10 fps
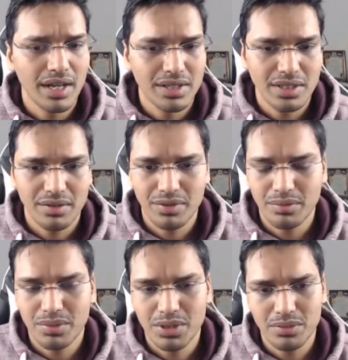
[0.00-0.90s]
as after
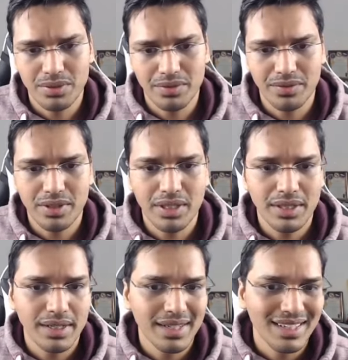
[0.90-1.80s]
bishop
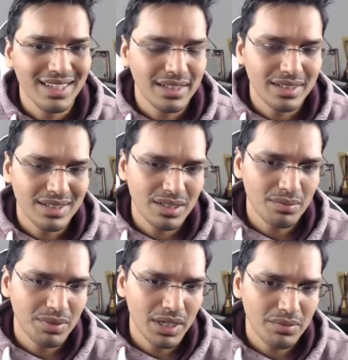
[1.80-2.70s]
f3,
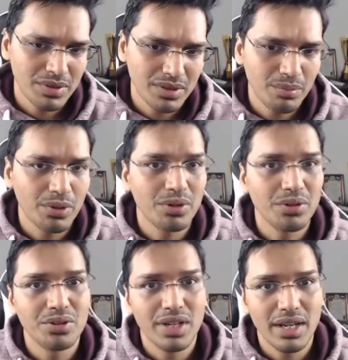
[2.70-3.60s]
sometimes the pawn
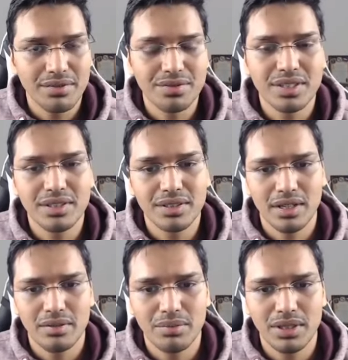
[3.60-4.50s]
on f6
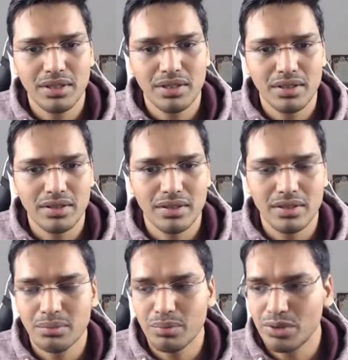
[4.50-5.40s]
can be
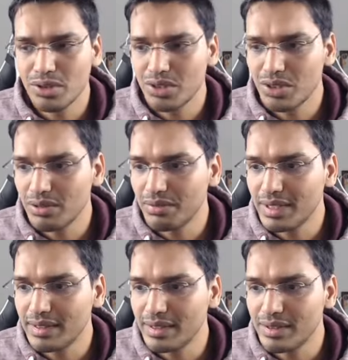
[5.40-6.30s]
potential
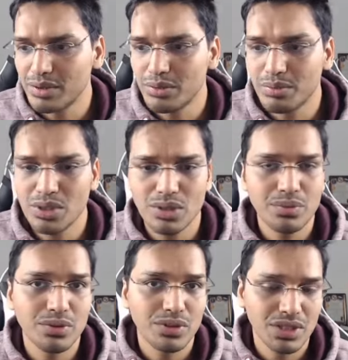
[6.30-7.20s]
weakness. So
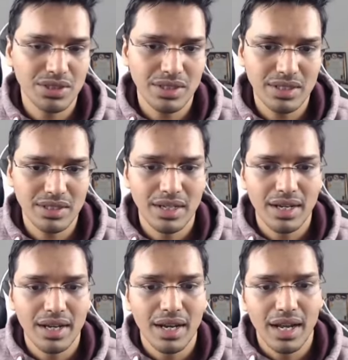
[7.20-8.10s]
bishop to g6,
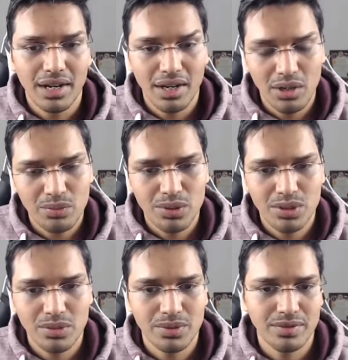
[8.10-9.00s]
and now
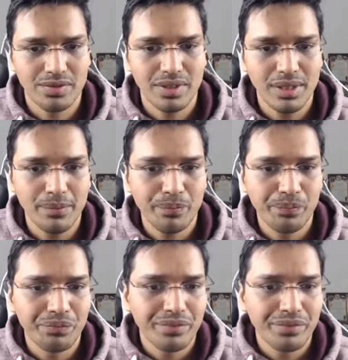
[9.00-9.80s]
bishop f3.